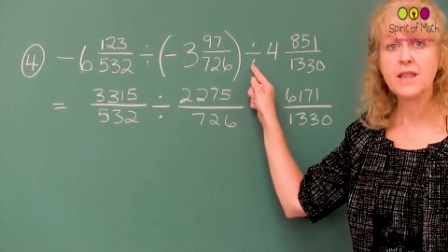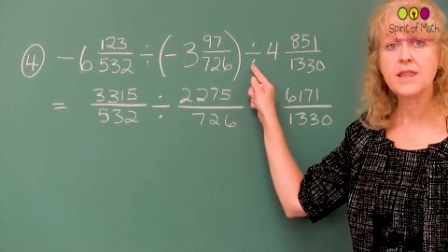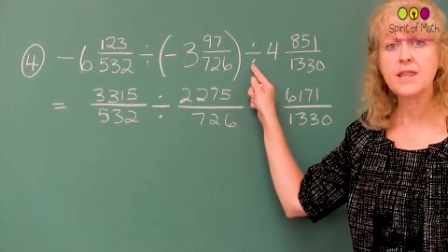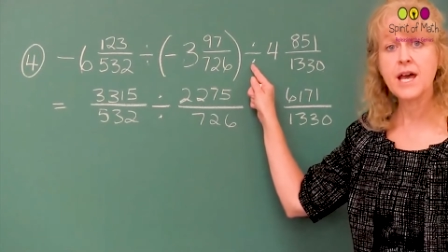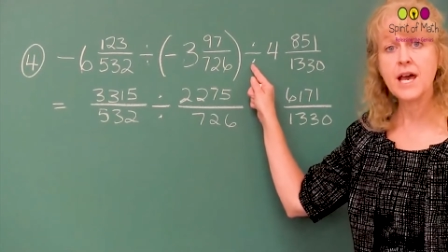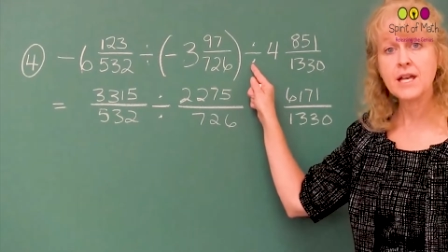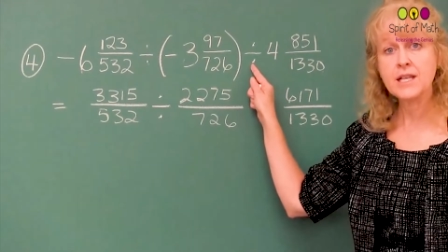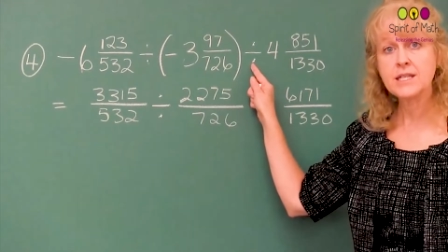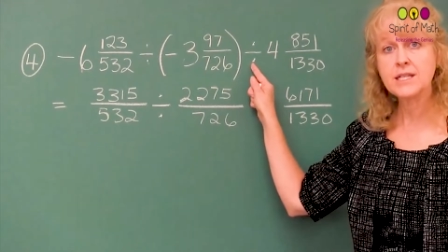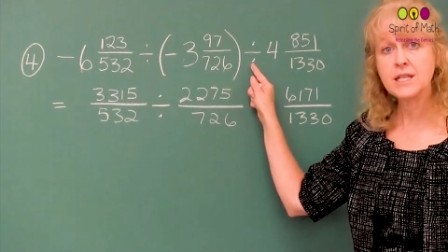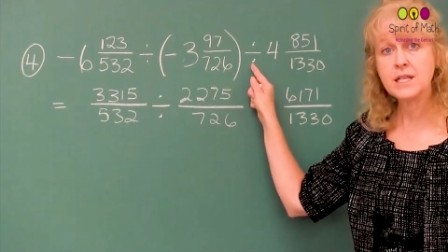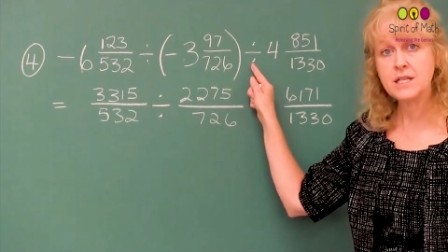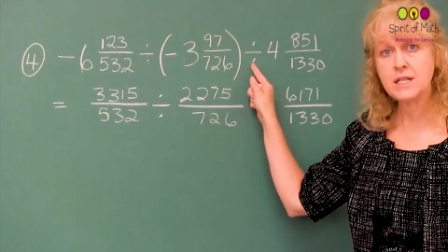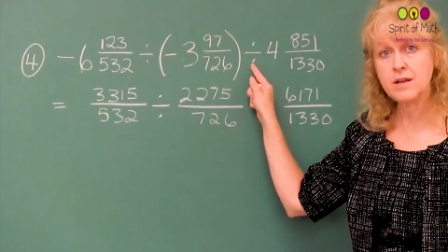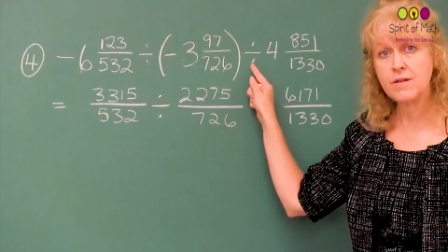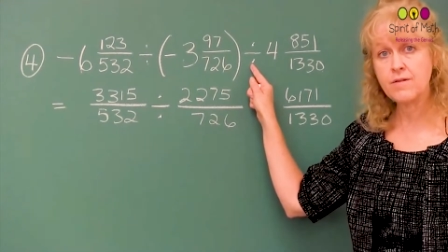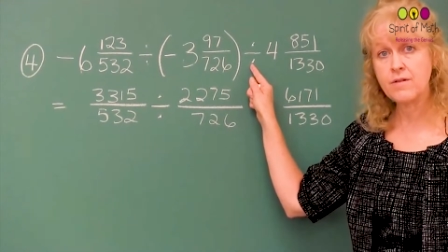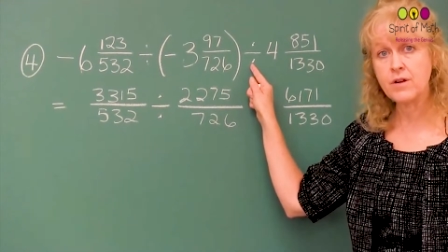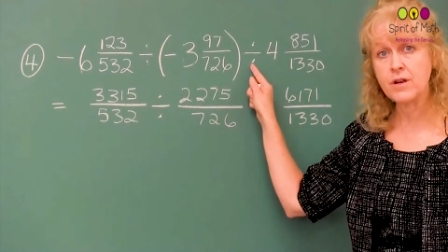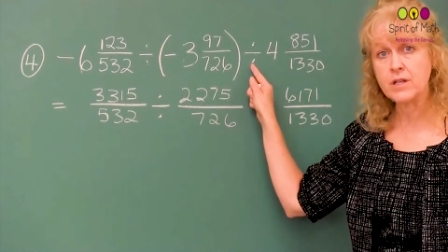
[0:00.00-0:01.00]
That's the
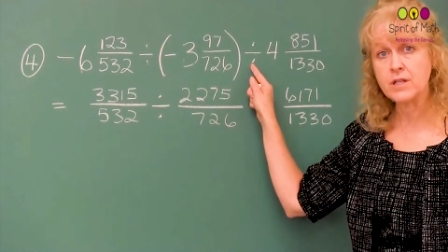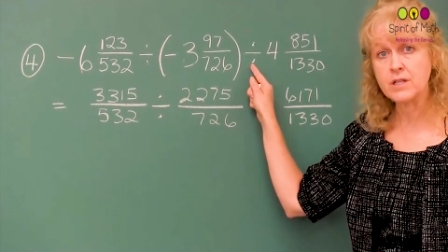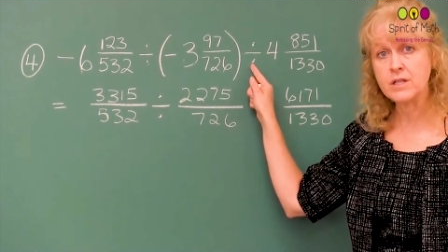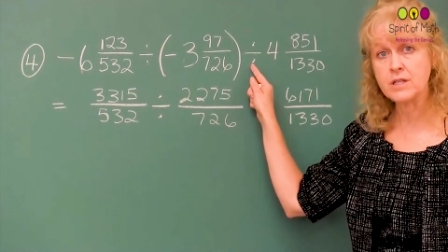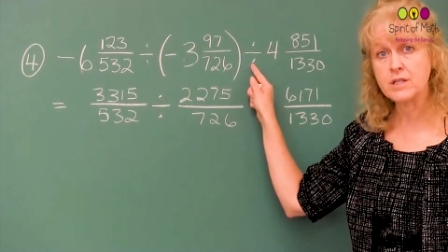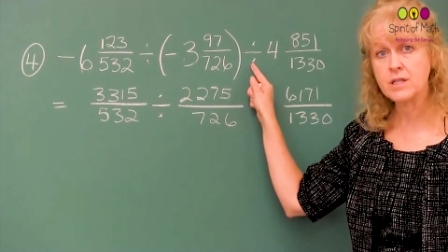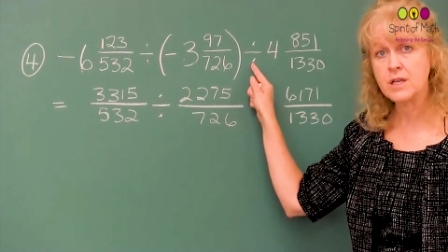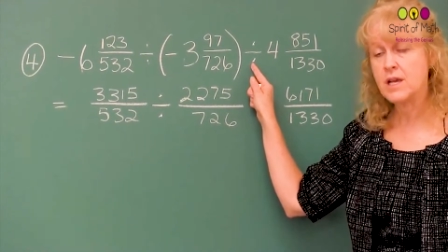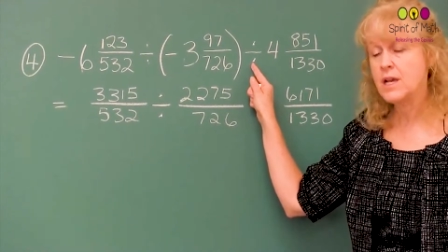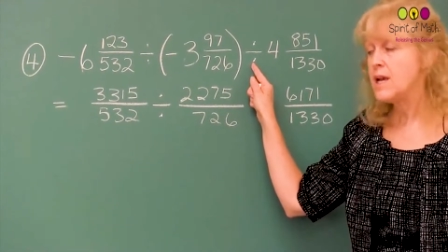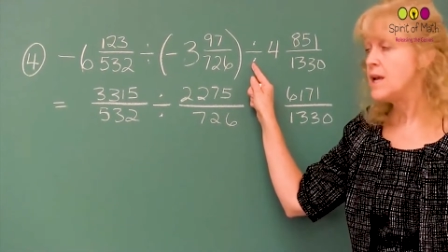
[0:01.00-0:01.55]
difference.